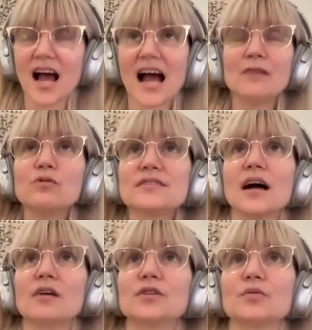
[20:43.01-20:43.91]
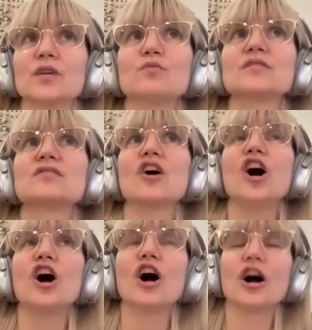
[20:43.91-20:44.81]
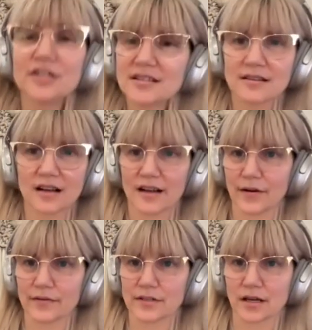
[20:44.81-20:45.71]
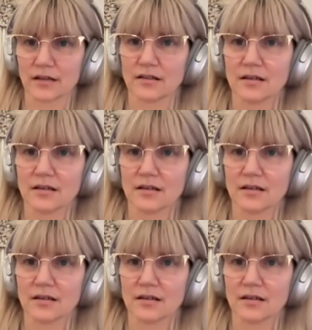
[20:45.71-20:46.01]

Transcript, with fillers: I will tell you, it was the hardest thing I've ever done,